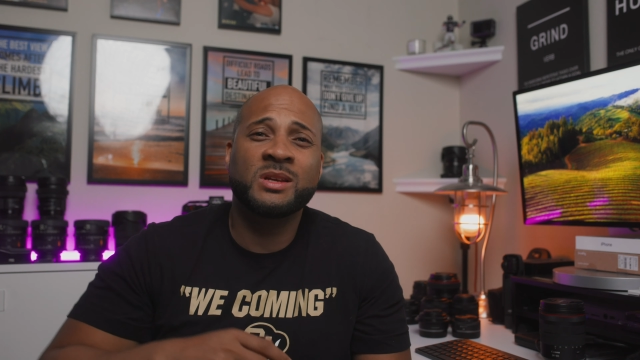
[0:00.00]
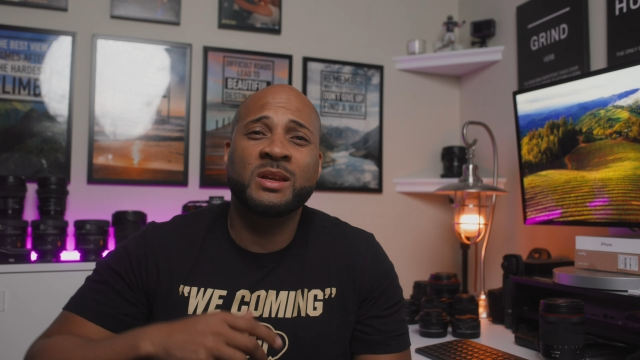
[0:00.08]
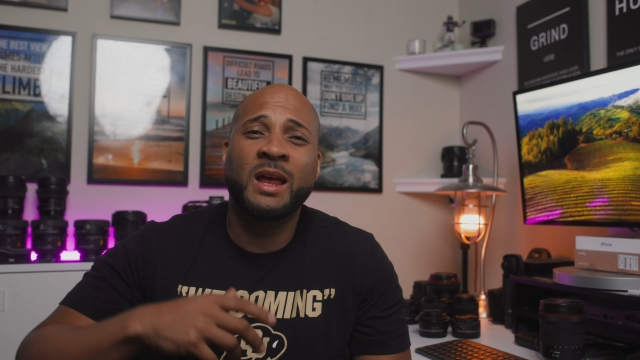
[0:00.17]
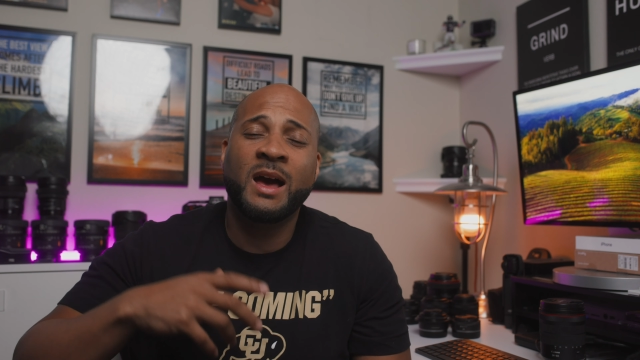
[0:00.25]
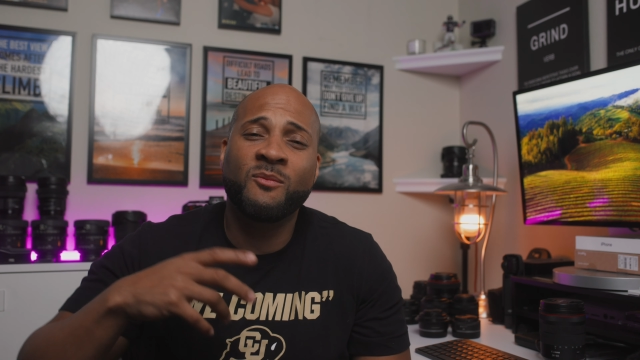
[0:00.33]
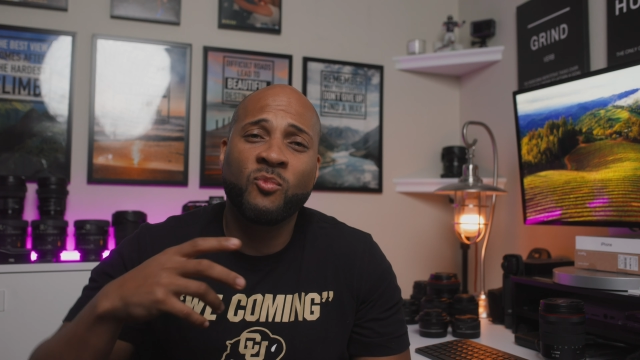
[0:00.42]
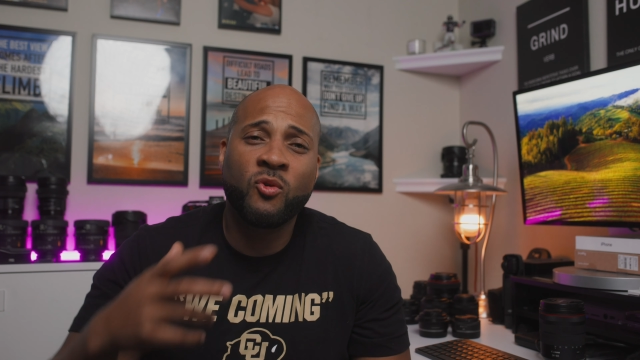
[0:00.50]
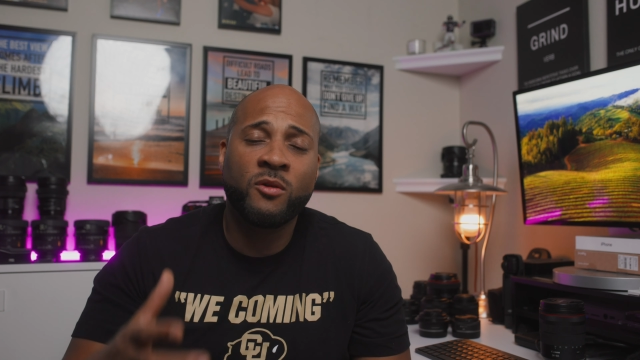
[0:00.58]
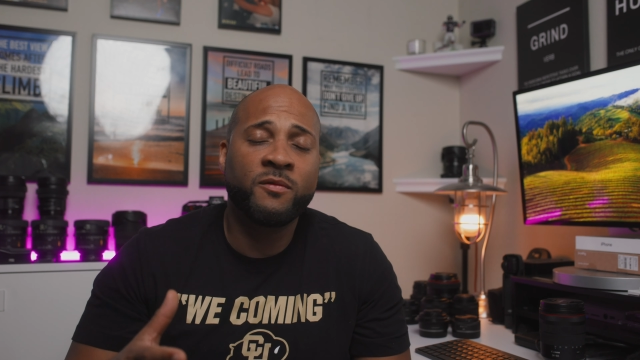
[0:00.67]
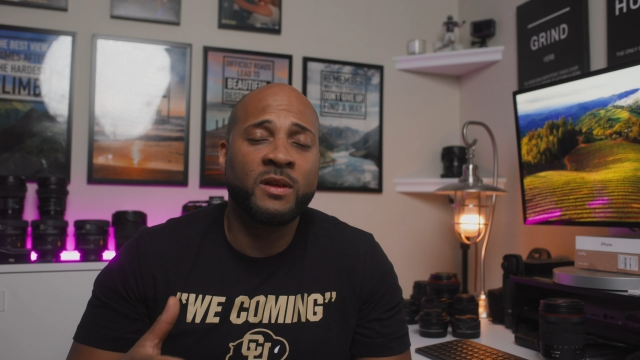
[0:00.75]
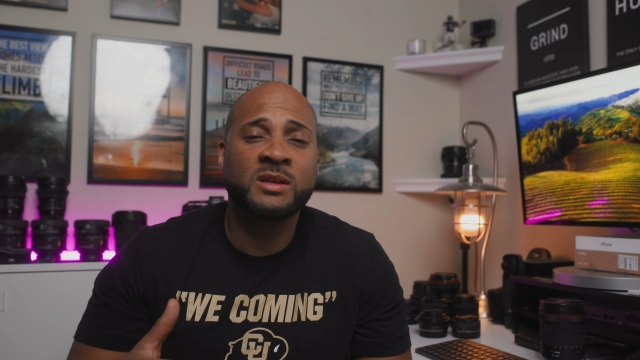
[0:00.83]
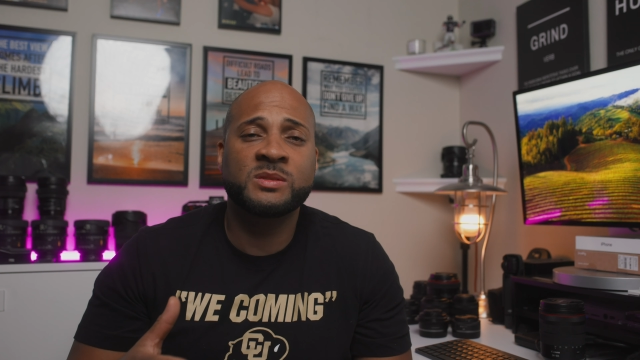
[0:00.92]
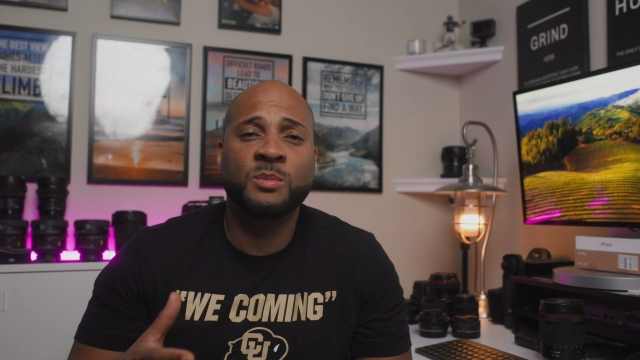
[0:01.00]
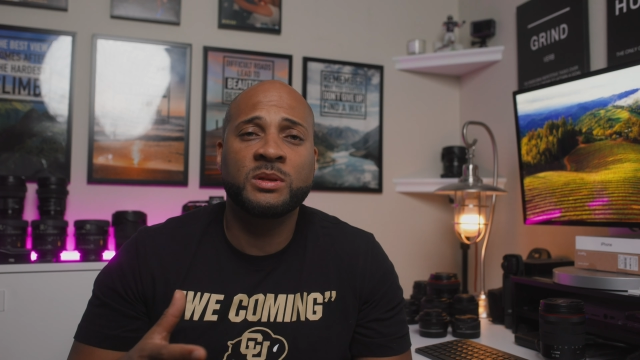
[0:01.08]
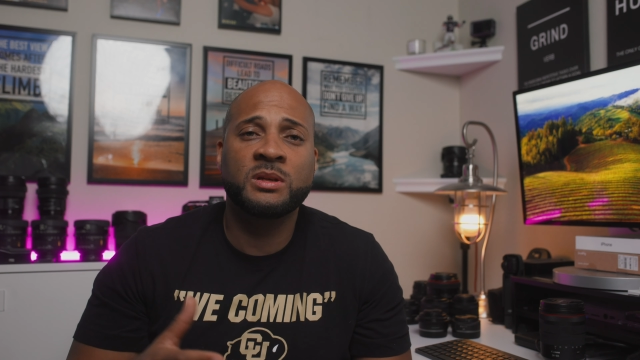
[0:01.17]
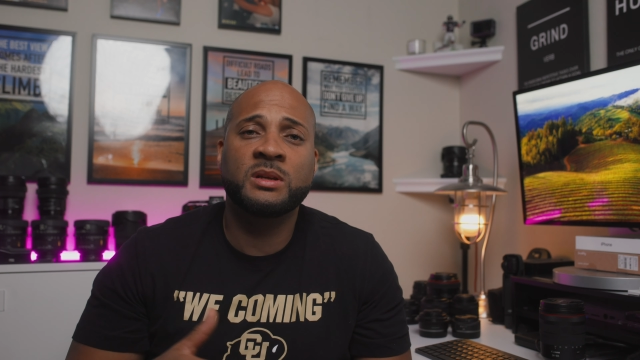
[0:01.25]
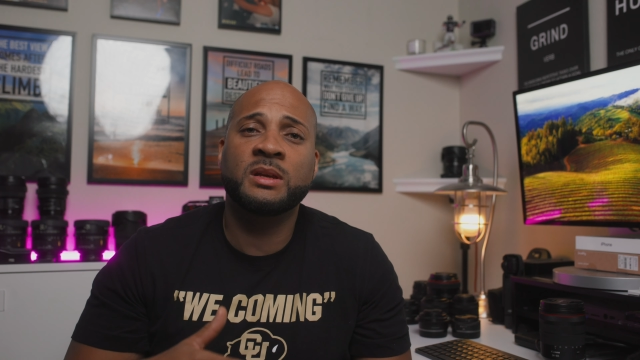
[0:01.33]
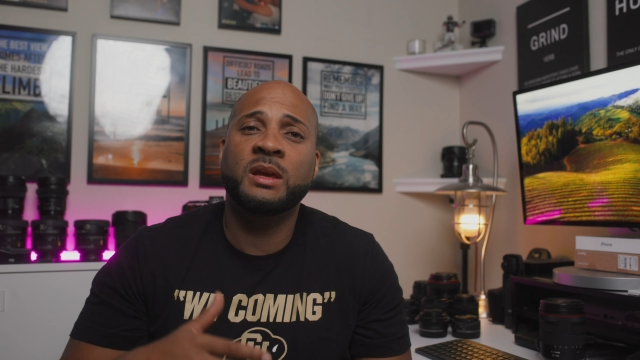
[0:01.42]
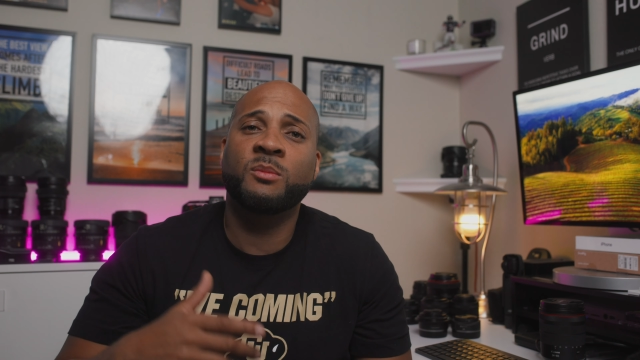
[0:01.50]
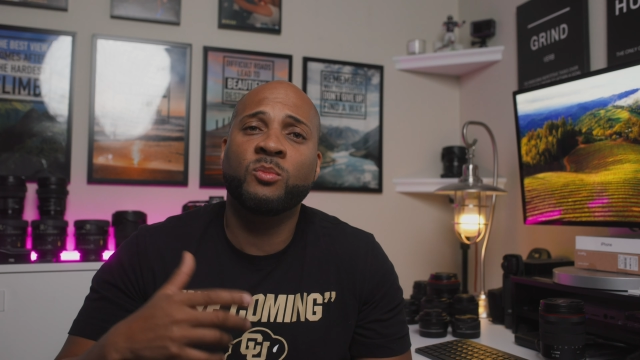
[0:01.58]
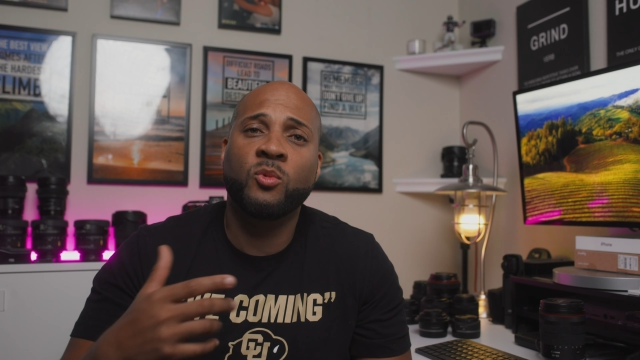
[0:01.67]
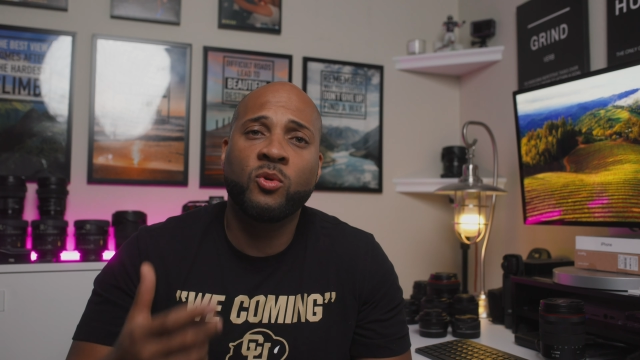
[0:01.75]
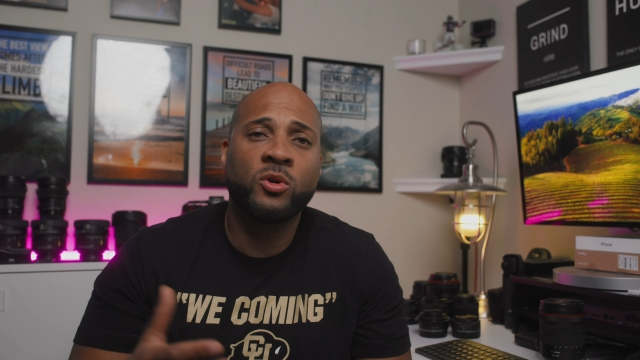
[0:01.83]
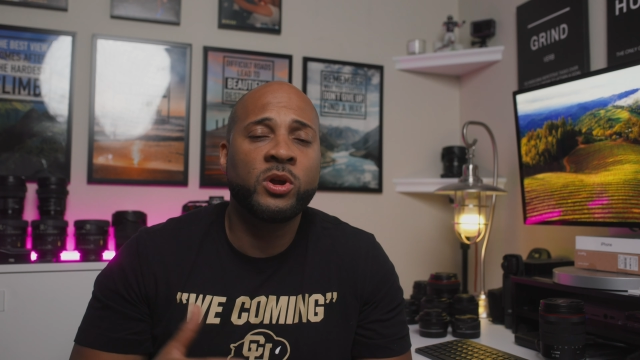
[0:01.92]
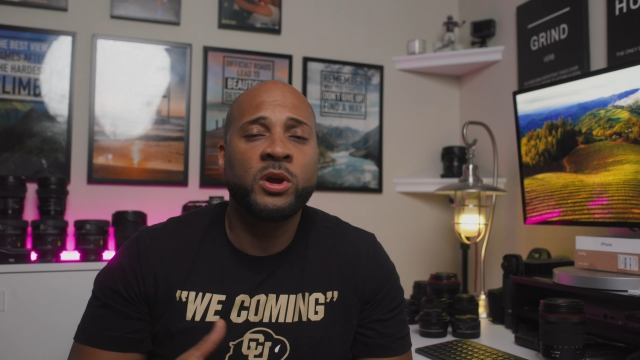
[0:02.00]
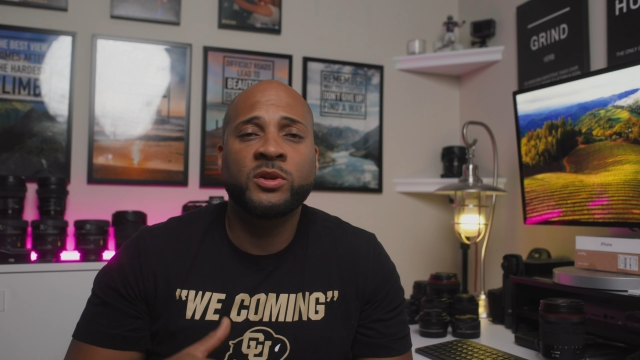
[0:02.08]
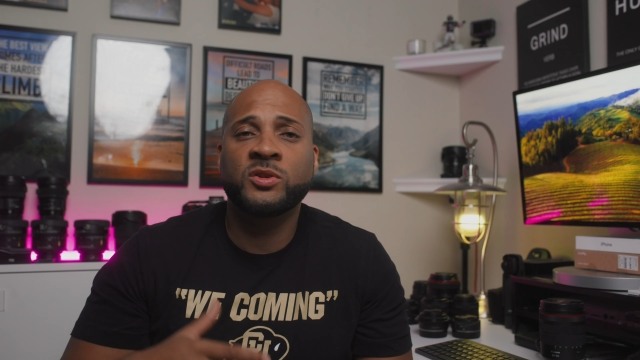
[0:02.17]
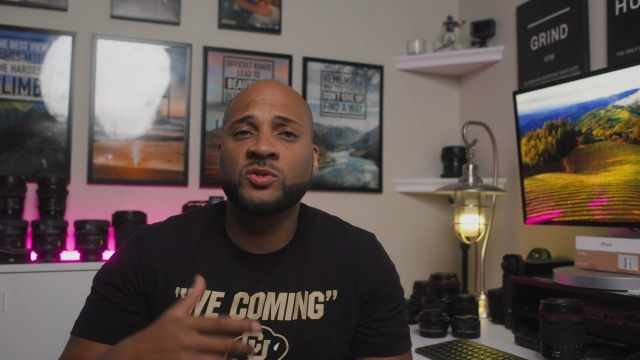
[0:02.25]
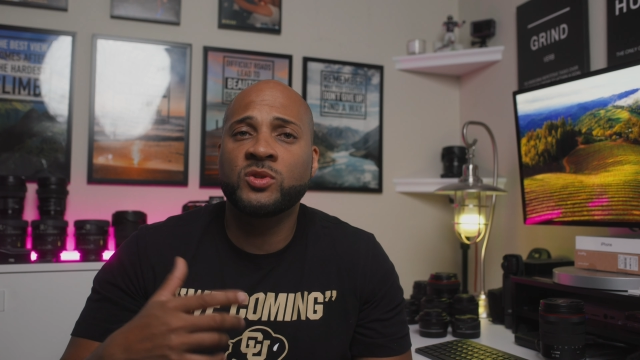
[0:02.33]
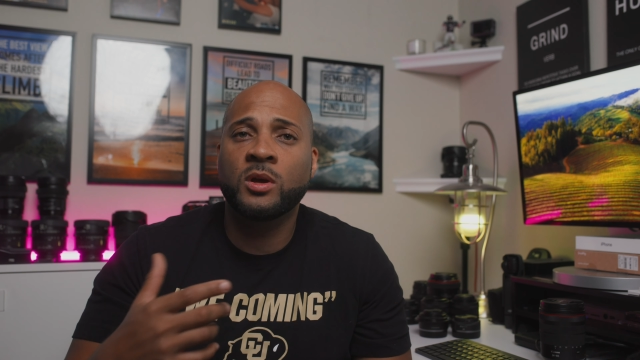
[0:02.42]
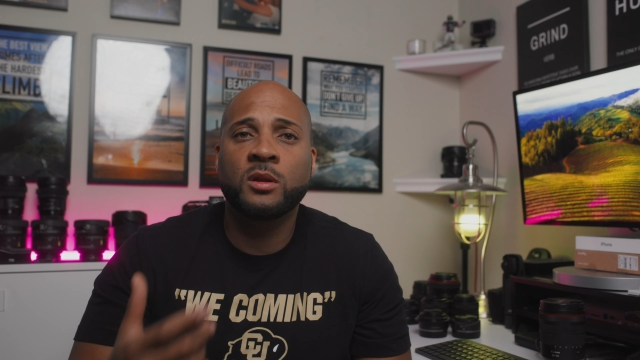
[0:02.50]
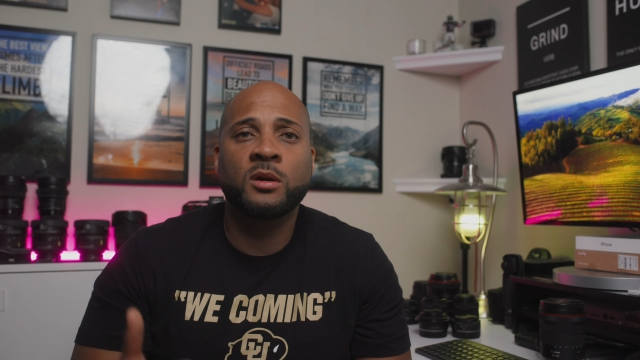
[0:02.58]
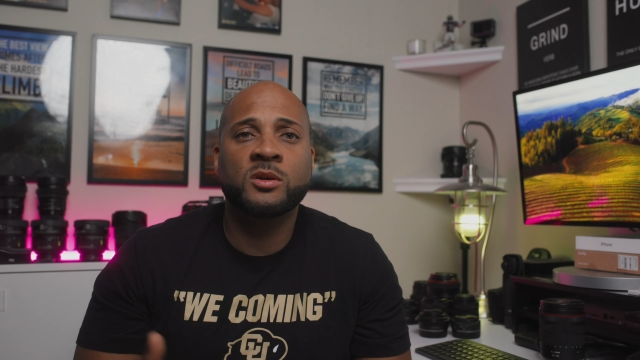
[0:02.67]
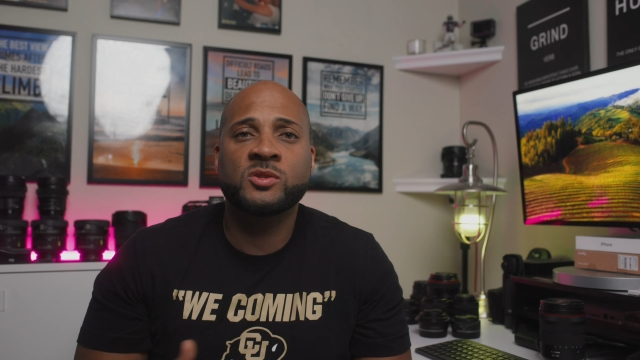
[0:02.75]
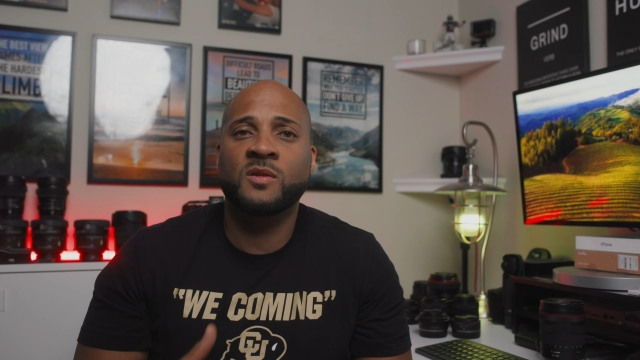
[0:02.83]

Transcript: and have more flexibility to get more to do your look.